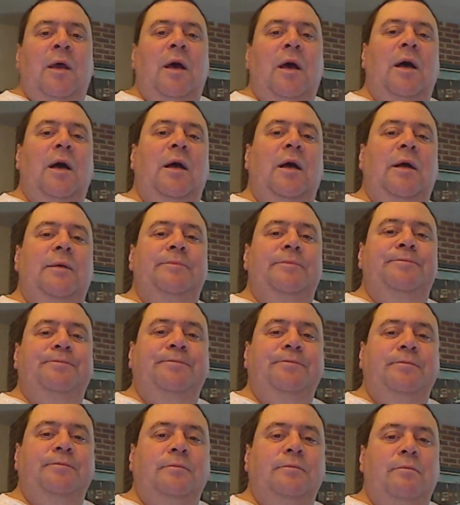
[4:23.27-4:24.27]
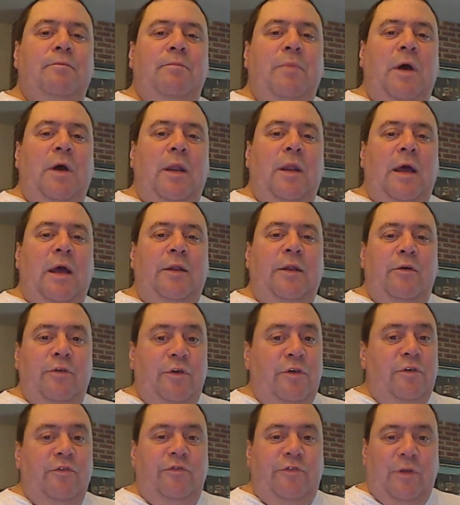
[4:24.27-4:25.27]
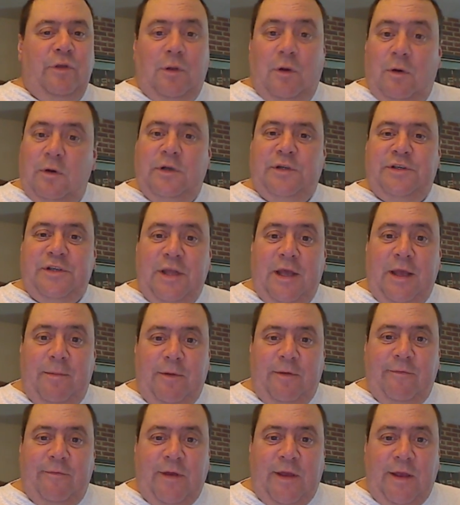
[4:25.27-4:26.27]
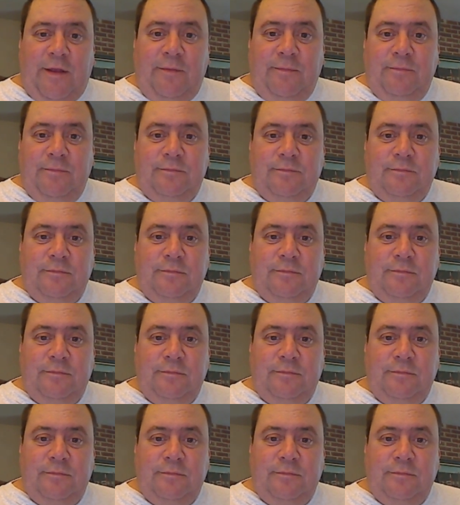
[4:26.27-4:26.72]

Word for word: Um, but I don't use the Lord's name in vain